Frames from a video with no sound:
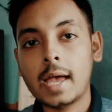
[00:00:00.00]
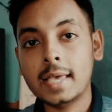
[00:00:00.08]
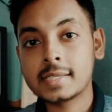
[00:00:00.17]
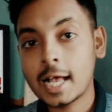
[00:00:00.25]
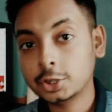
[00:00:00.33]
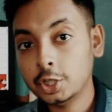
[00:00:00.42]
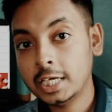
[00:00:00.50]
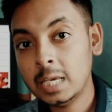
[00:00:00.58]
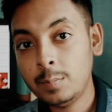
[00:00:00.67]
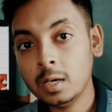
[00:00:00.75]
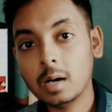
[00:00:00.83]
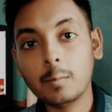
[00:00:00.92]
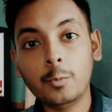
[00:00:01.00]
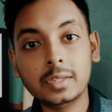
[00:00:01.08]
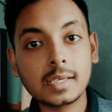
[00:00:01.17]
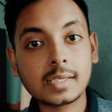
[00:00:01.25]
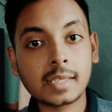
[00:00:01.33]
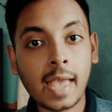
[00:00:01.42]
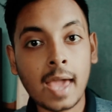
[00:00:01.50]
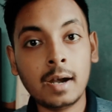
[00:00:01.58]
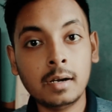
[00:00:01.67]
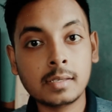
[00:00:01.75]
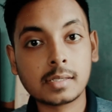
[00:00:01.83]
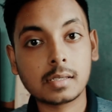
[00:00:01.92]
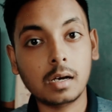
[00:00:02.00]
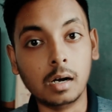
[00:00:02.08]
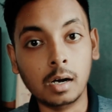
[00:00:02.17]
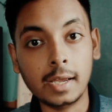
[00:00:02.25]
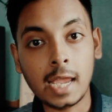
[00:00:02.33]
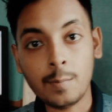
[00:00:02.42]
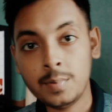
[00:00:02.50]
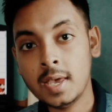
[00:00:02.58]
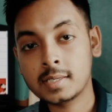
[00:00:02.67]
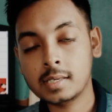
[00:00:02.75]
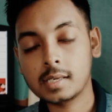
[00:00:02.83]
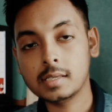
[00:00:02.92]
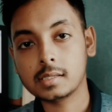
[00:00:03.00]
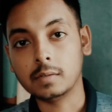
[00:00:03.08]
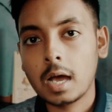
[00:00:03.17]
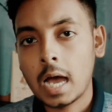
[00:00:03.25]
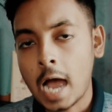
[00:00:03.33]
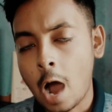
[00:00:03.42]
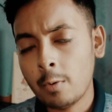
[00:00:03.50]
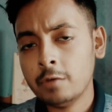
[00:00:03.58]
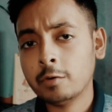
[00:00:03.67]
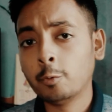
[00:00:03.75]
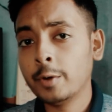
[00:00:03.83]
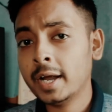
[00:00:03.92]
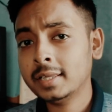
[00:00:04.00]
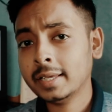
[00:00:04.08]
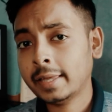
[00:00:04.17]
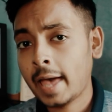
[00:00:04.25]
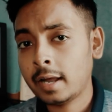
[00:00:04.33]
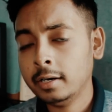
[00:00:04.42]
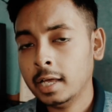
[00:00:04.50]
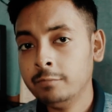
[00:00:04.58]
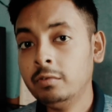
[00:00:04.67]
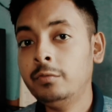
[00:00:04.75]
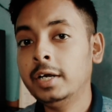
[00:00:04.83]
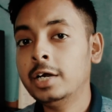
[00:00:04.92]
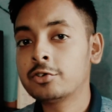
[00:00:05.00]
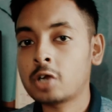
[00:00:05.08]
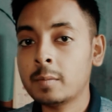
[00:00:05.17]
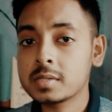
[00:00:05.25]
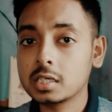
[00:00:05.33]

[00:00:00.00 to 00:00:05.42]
is actually keeping up with this Canon's APS-C sensor. However, where the Canon M50 trumps the